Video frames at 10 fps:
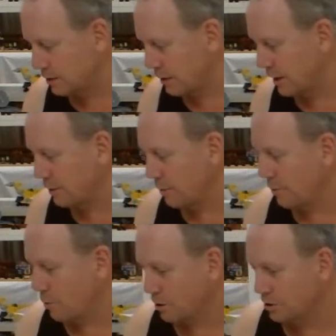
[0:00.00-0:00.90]
So
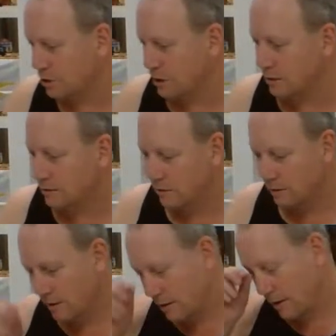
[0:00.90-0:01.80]
anyone watching
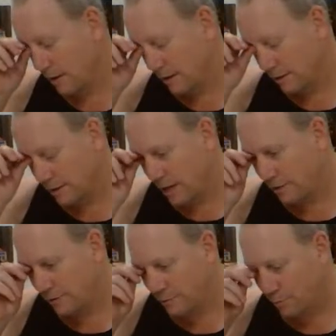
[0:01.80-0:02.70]

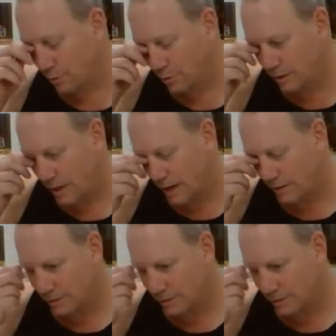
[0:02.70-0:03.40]
south of the border now,